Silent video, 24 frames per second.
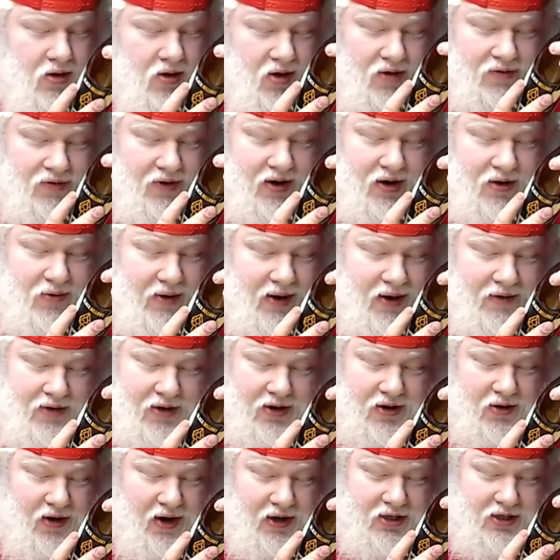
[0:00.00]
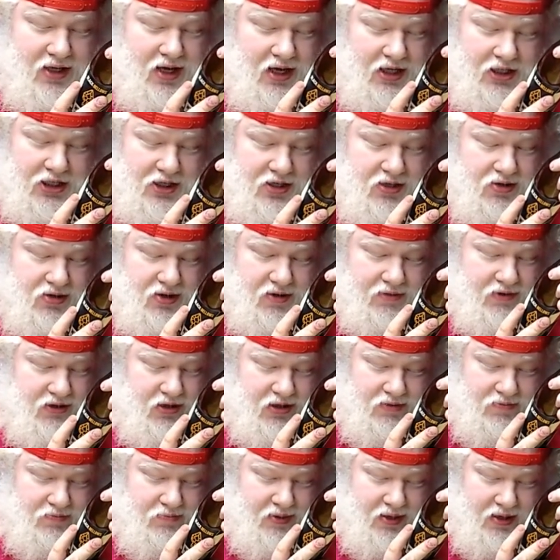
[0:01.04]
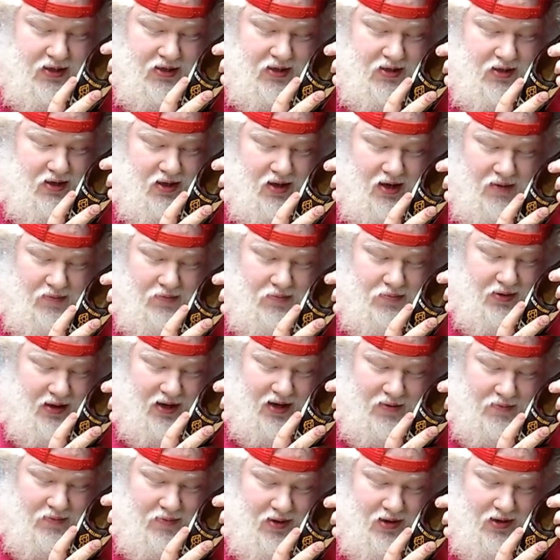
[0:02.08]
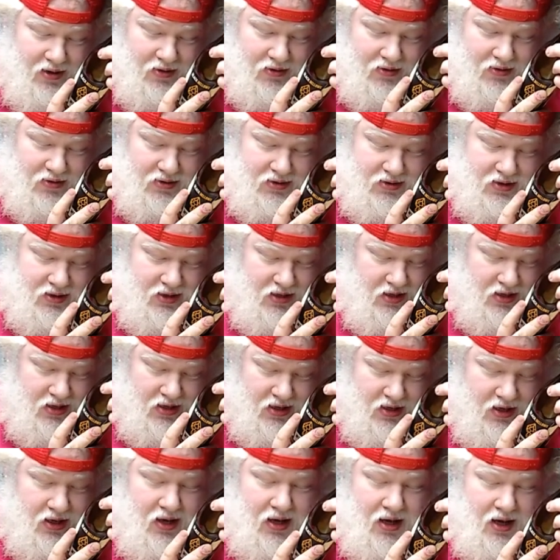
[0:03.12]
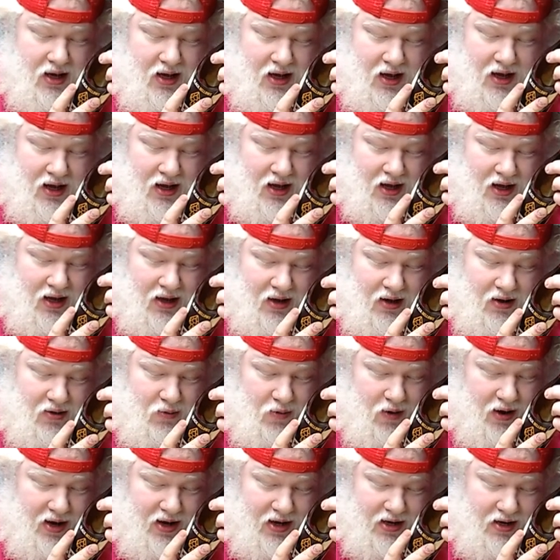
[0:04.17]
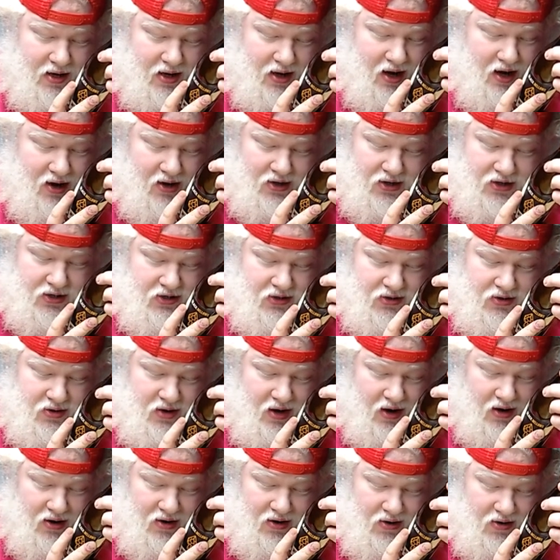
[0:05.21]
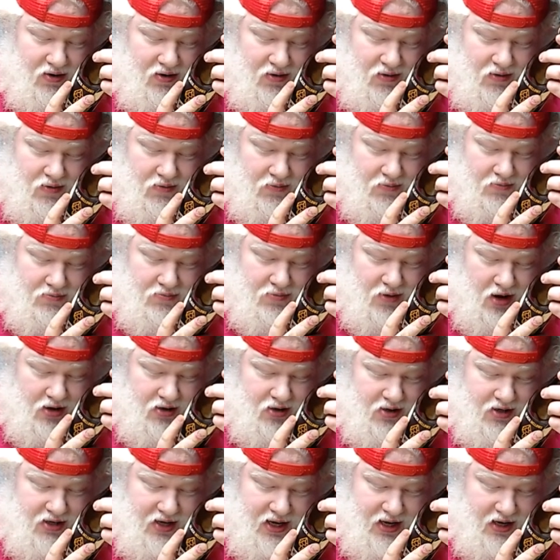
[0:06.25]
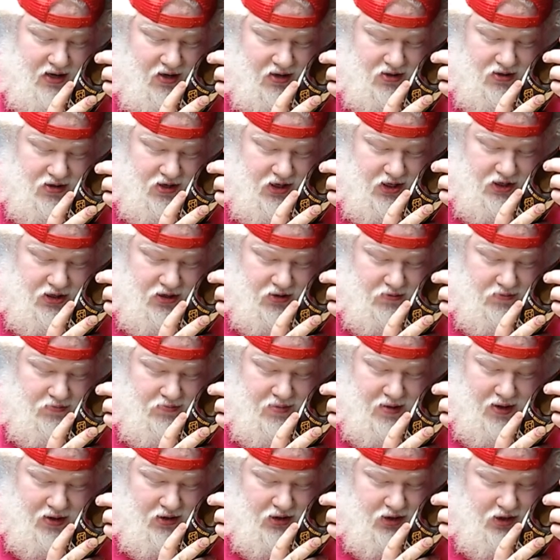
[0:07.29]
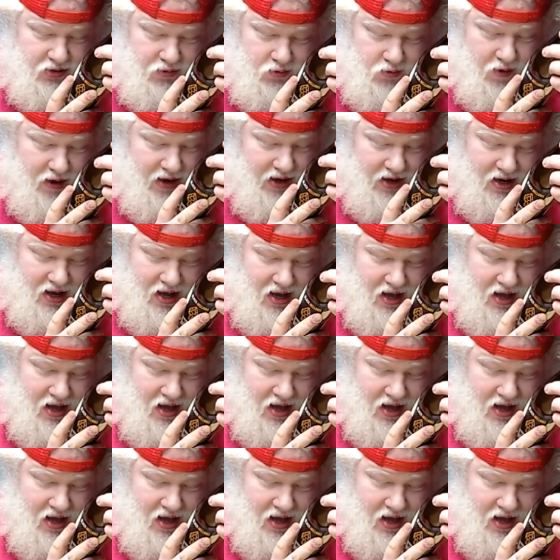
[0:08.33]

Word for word: Over here we have congratulations, you have just picked up Black Bellows uh, White, our, our modern take on traditional Belgian wit,